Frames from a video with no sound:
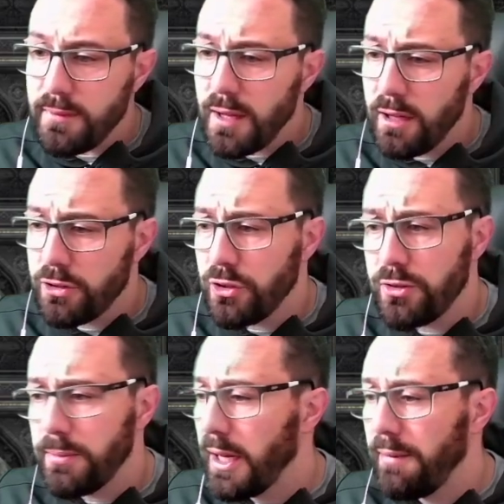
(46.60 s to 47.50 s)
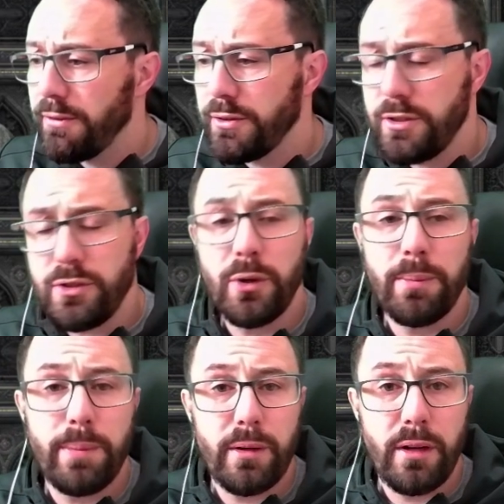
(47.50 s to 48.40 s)
I'll chuck some game footage
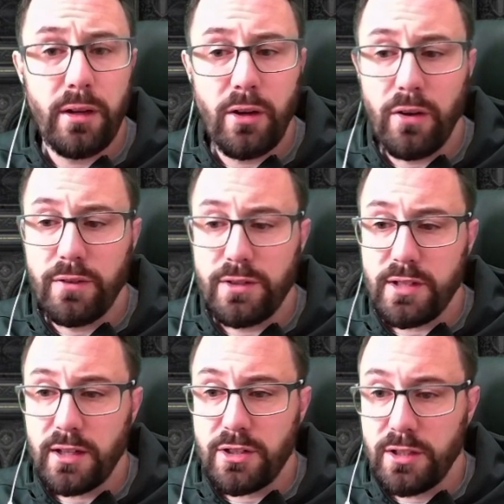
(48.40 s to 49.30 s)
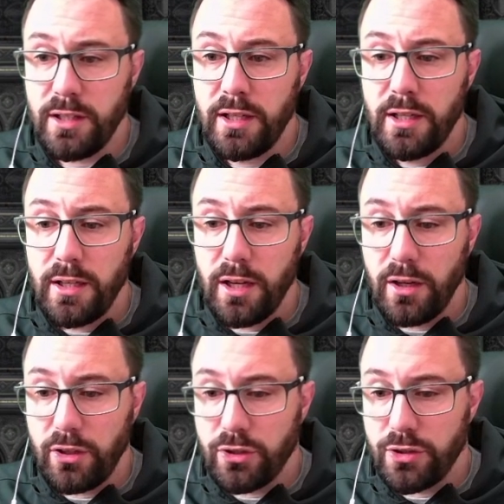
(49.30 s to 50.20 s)
up of us actually
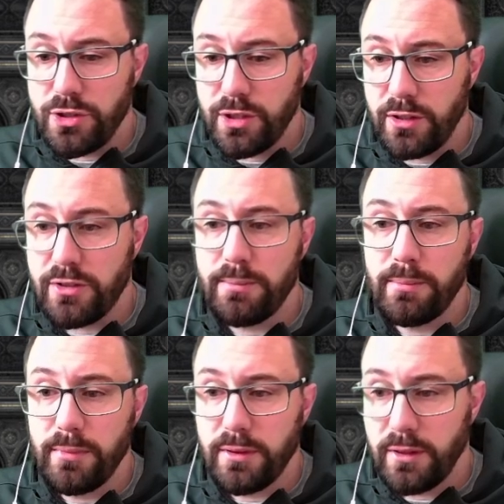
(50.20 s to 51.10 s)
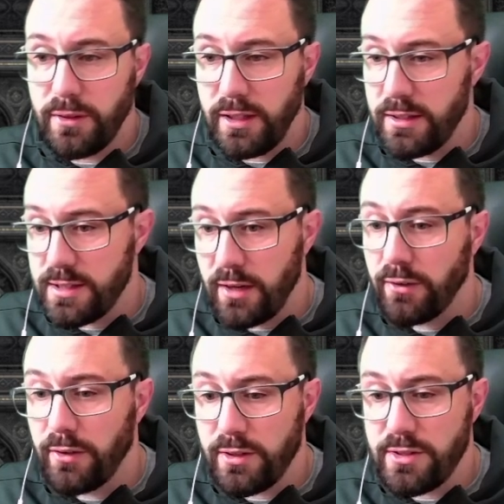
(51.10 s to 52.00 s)
crushing some of the
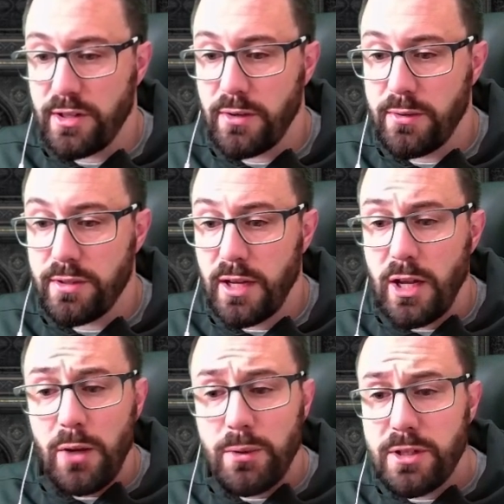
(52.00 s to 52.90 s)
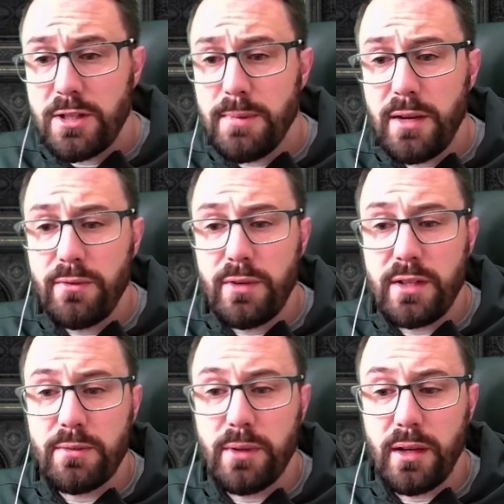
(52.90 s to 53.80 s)
terrorized zones, which is the main
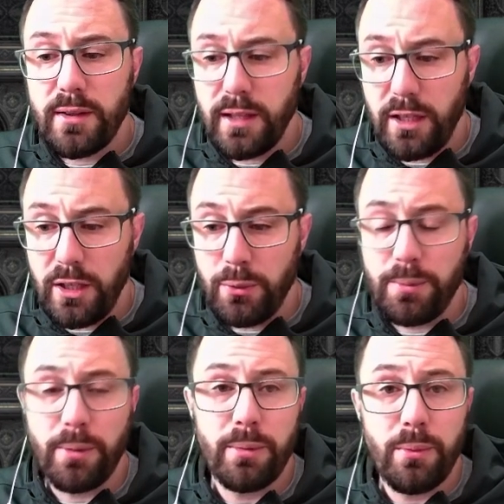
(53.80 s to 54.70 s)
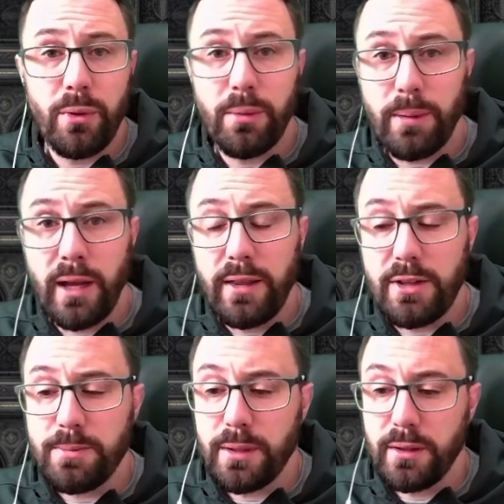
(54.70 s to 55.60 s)
reason why I think you would probably want to play
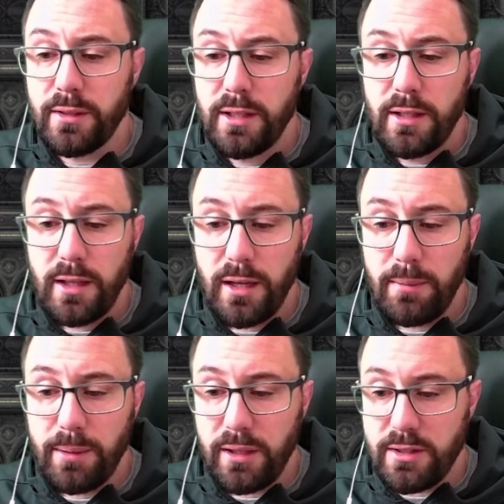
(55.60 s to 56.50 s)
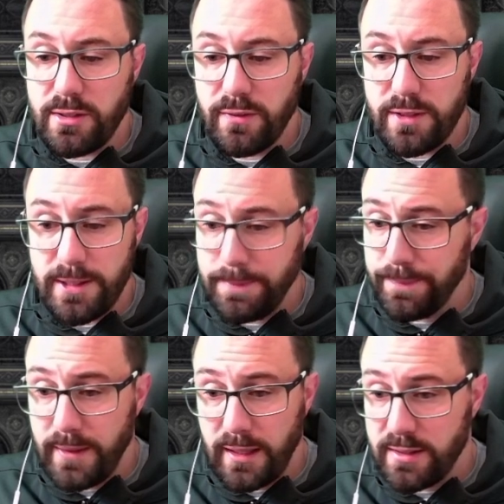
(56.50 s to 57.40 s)
this build, because obviously
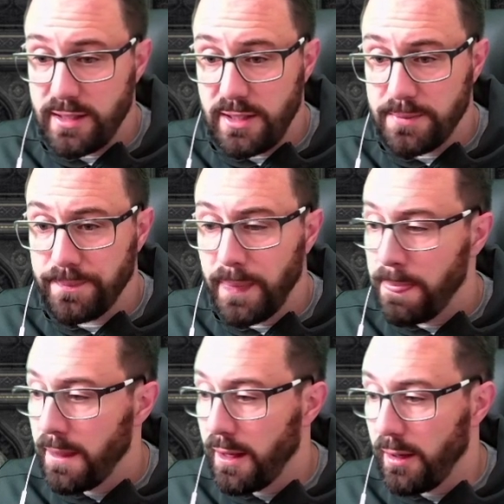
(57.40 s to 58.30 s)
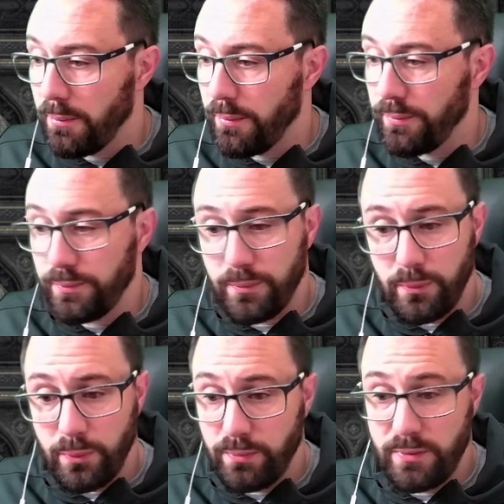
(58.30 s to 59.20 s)
next season
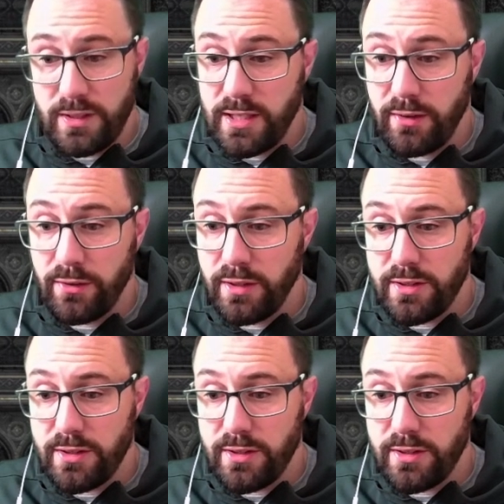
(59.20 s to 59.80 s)
the terrorized